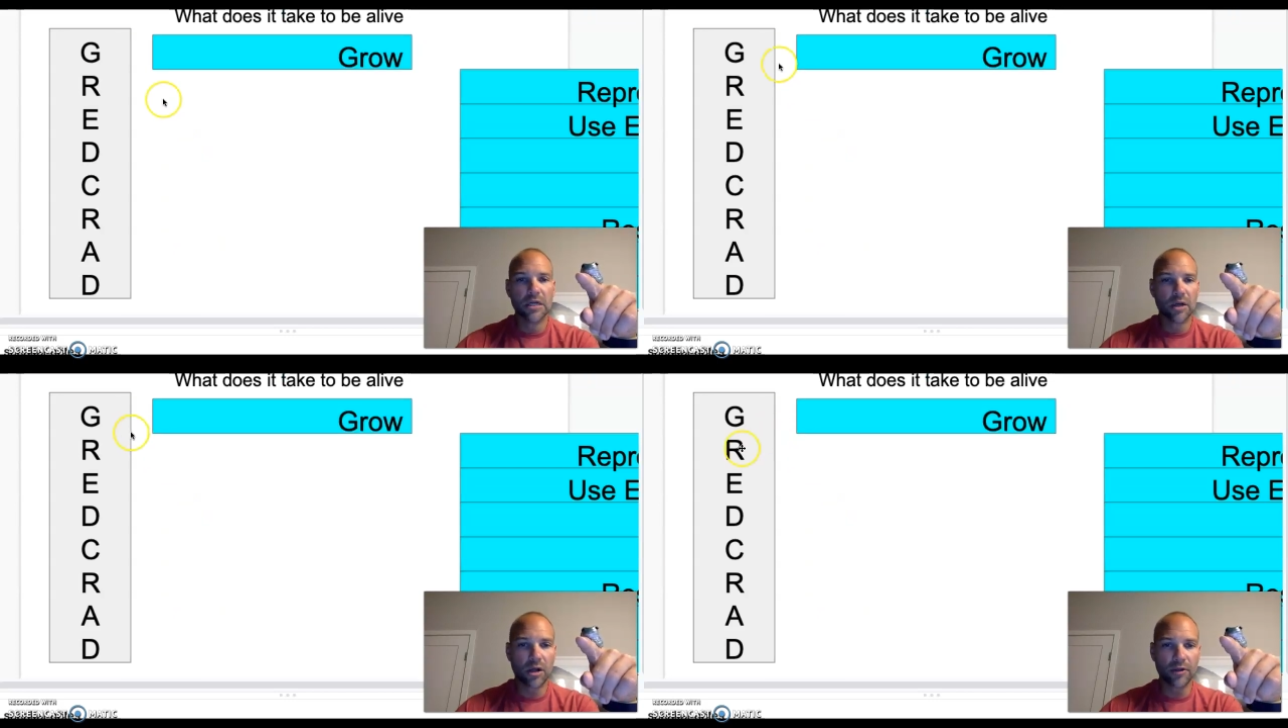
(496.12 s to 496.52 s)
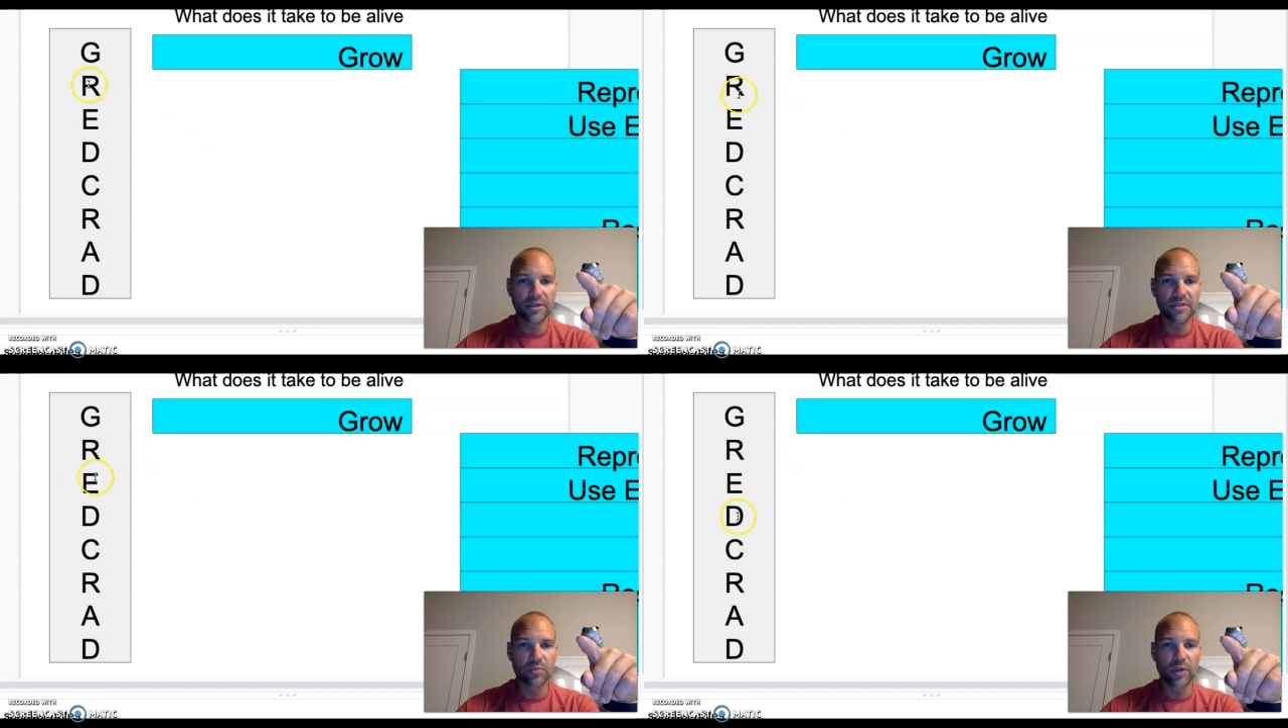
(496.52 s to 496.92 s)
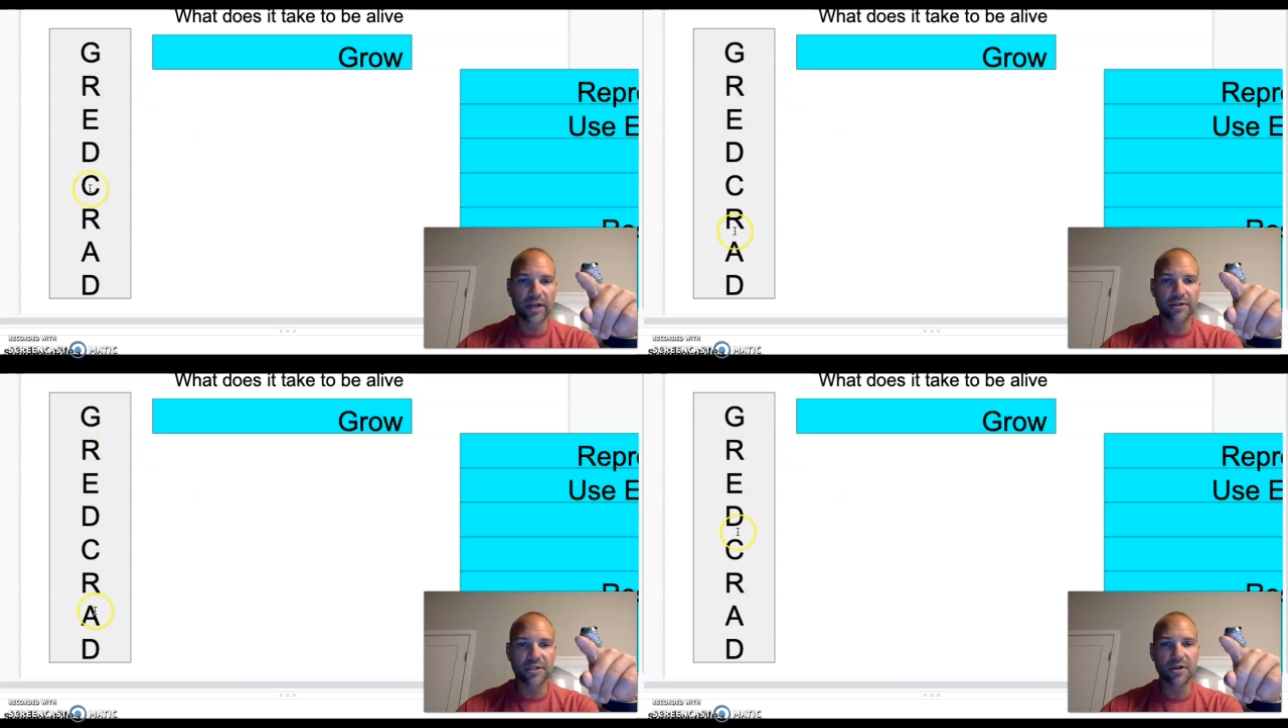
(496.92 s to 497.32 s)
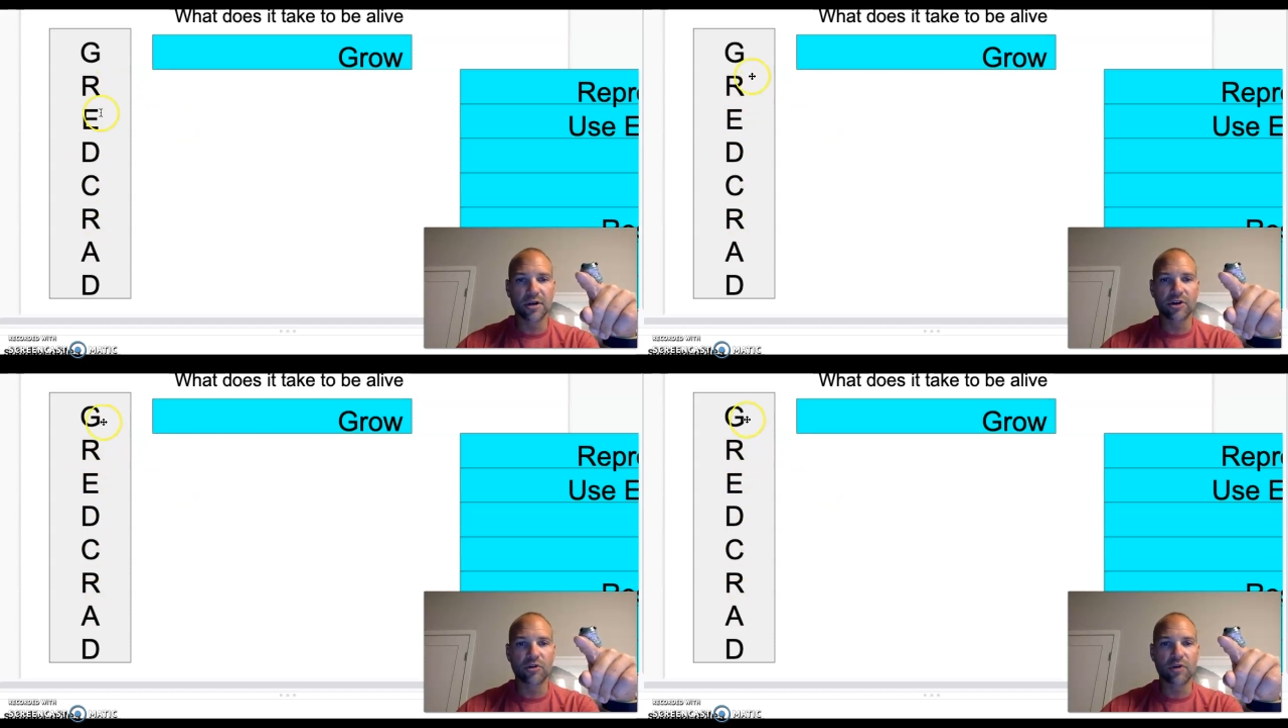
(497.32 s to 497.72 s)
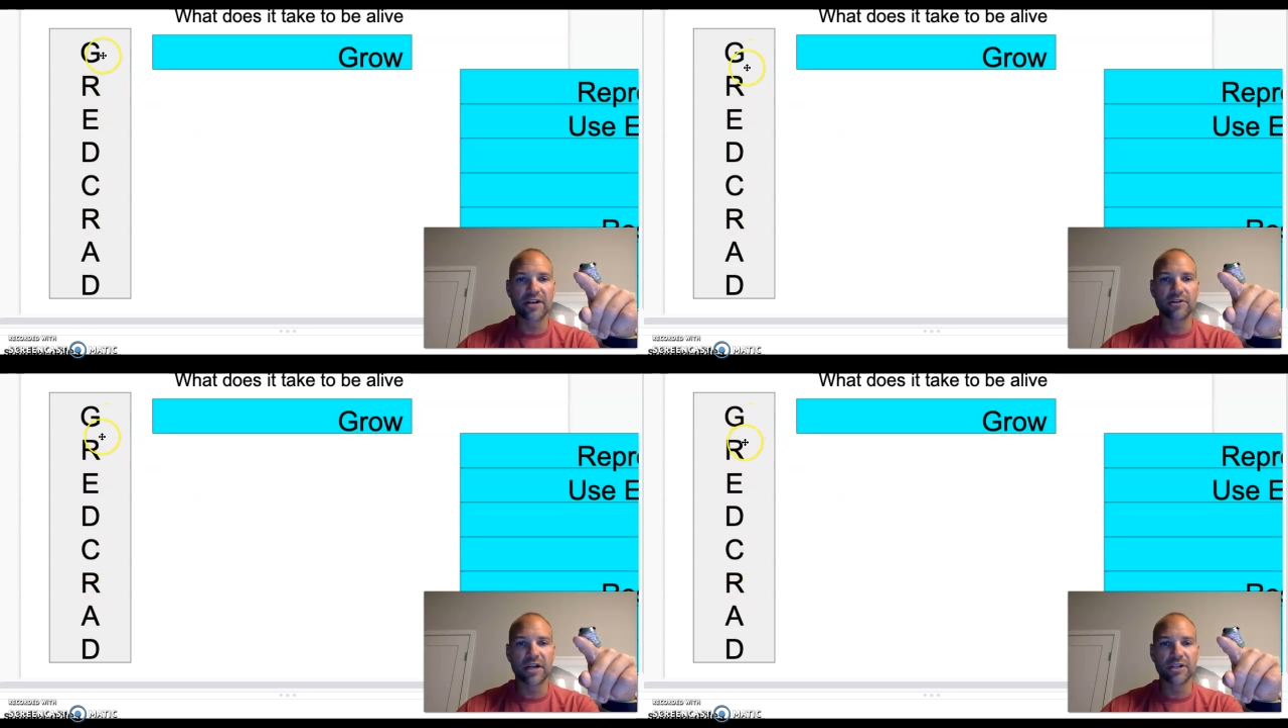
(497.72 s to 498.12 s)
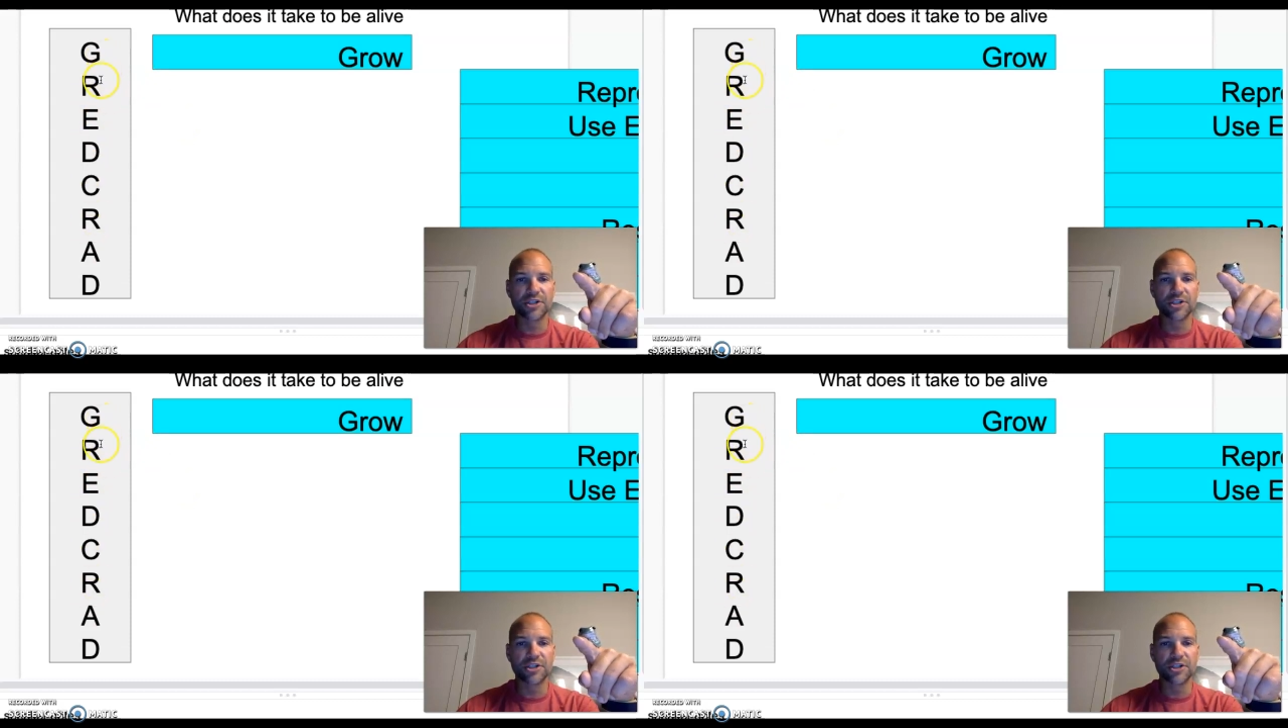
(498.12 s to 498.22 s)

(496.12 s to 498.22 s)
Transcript: All these letters here in GREDCRAD,